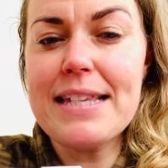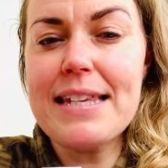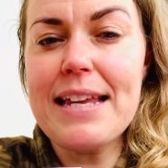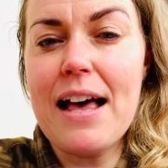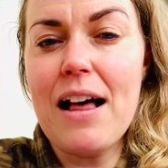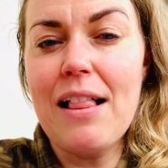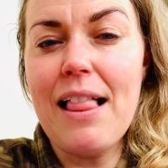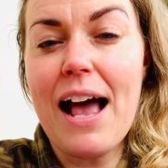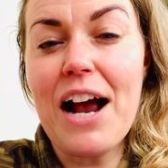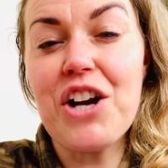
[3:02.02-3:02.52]

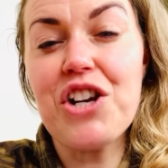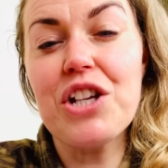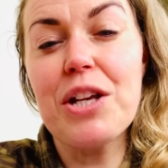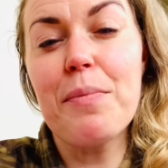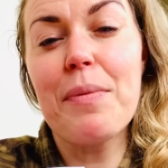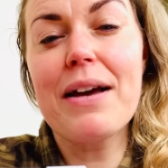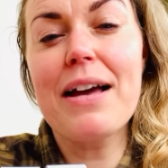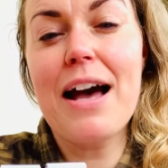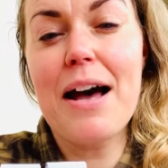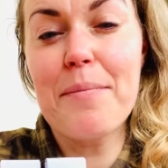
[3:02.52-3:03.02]
cell actually
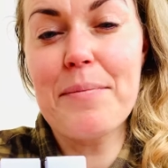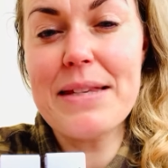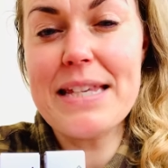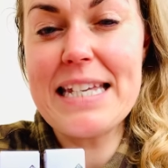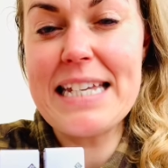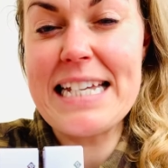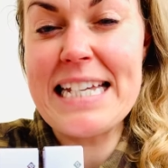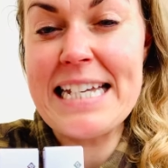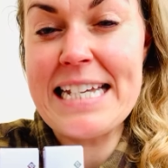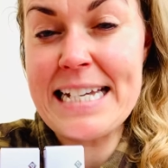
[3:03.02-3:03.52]
becomes
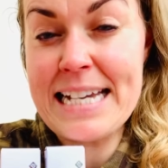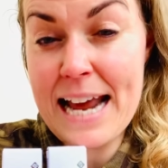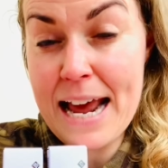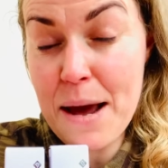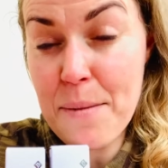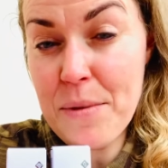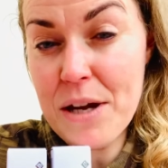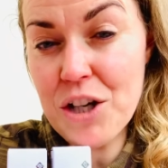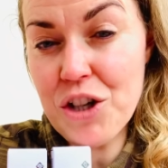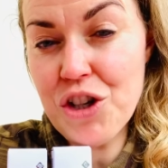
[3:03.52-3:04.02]

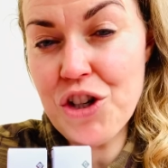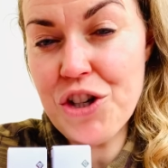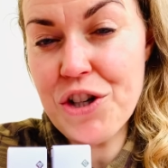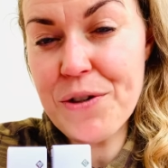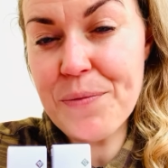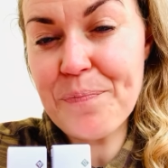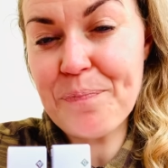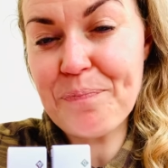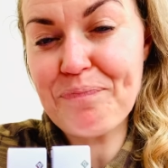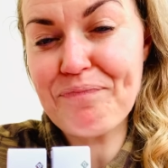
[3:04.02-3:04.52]
damaged.
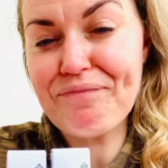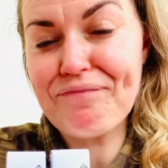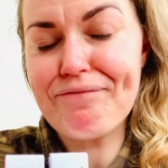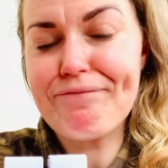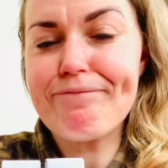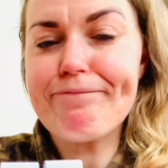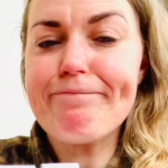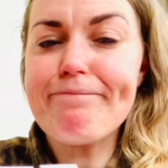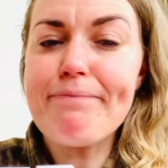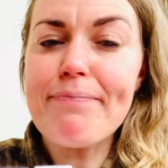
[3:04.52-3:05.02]

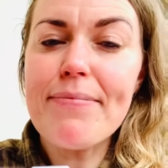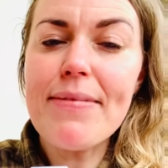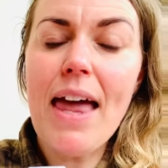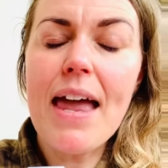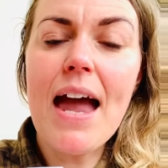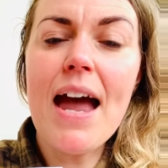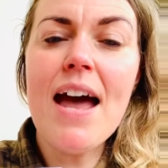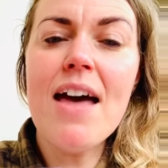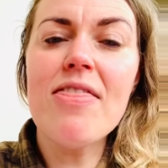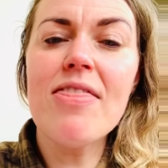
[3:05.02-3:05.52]

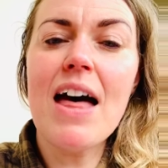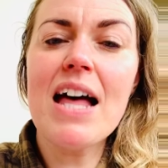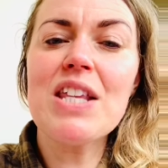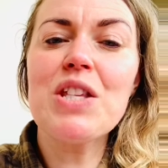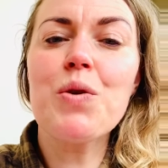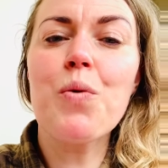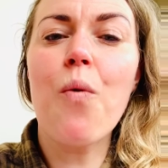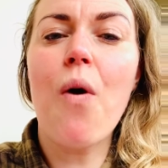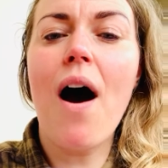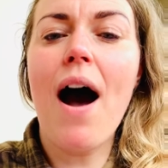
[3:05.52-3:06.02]
And that's
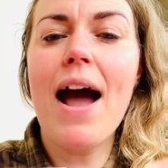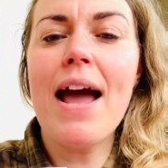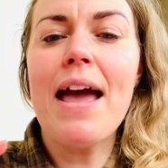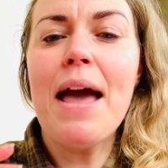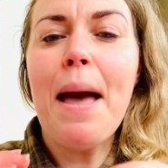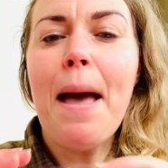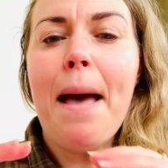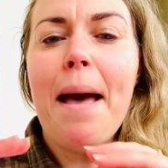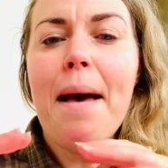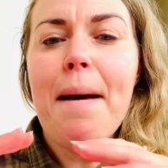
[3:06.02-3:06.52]
why
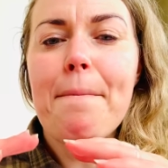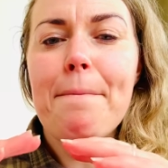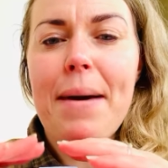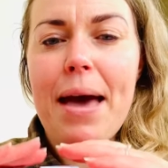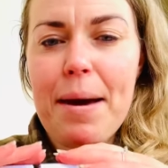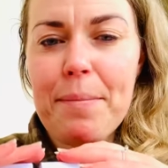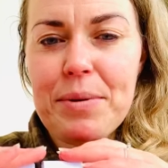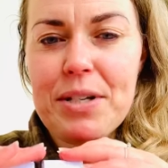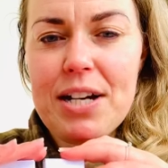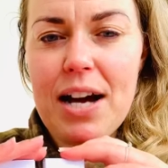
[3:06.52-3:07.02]

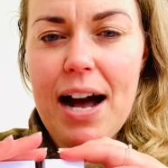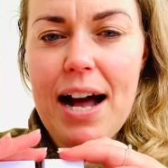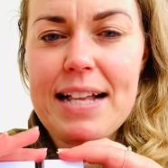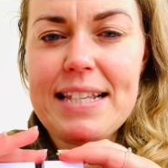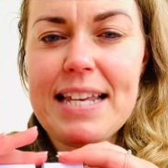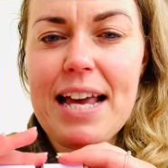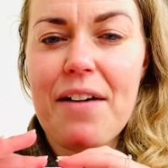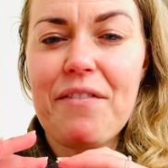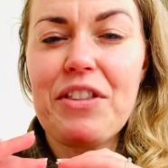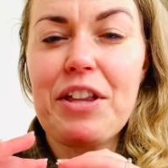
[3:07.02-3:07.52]
peptides
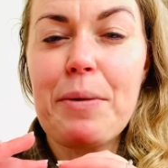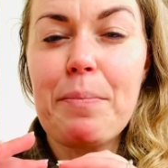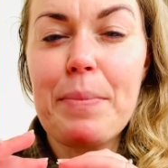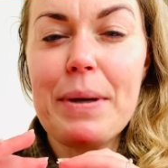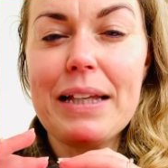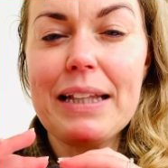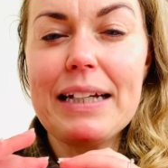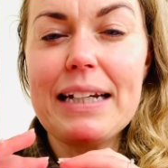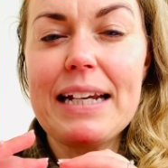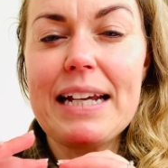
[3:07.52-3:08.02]
have the
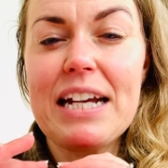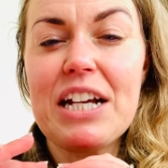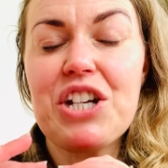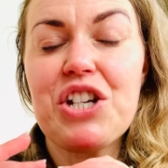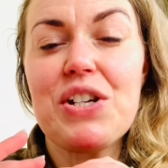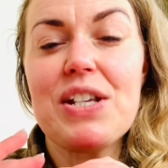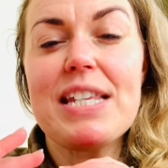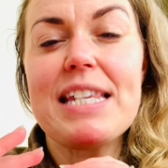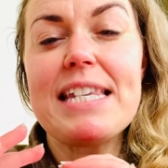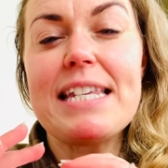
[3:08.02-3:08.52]
ability
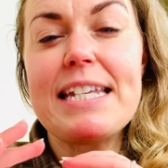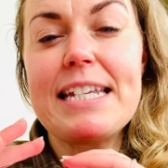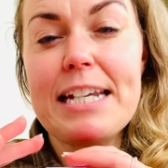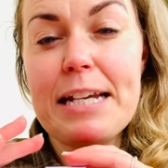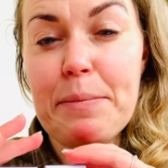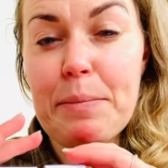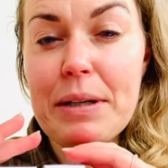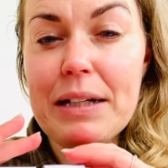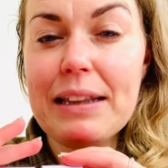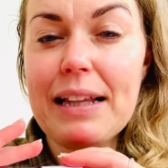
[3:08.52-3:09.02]
to
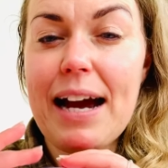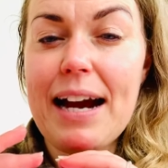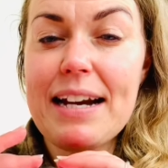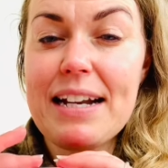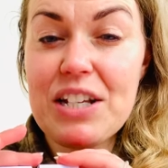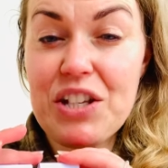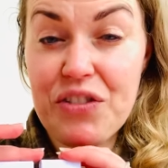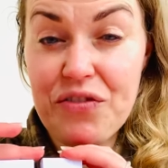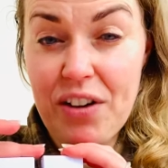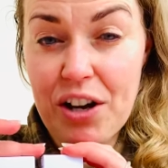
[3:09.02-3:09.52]
stimulate
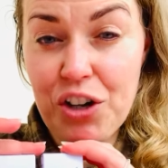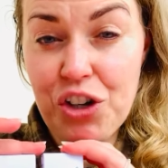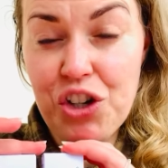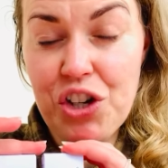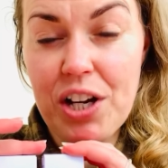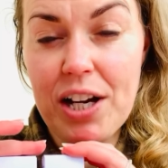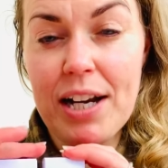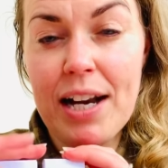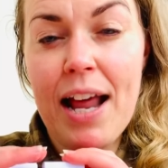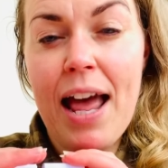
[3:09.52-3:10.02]
its
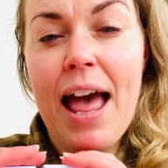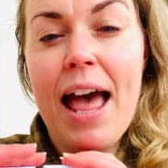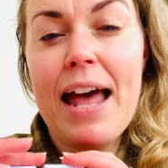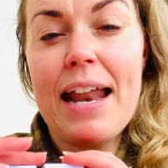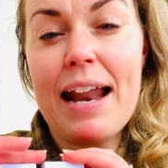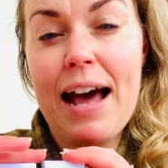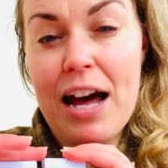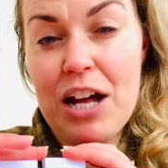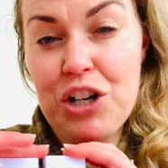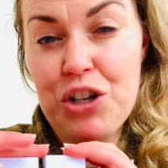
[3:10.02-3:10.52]
function and
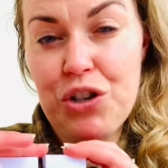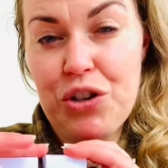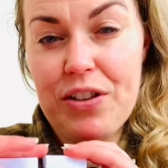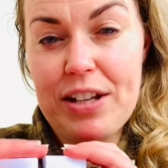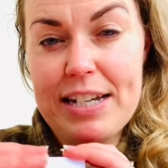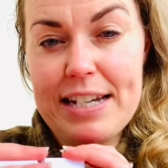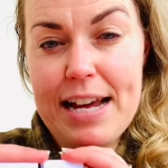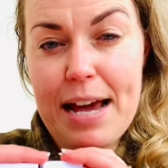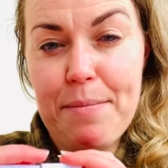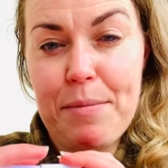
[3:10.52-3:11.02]
undo the
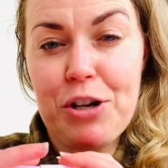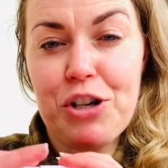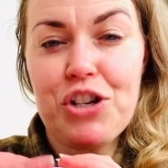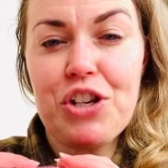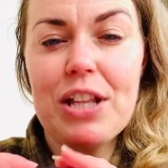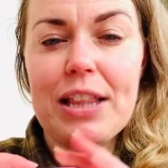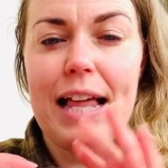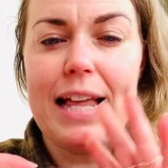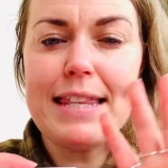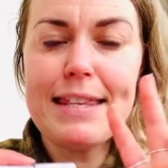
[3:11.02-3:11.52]
damage. So
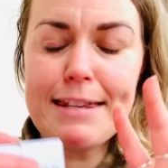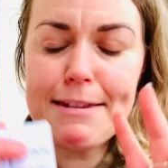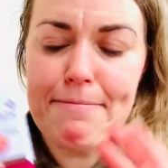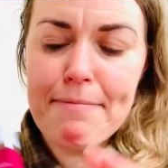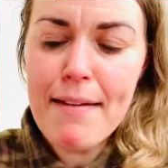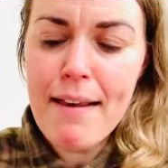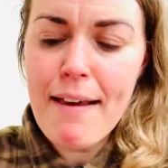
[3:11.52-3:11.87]
let's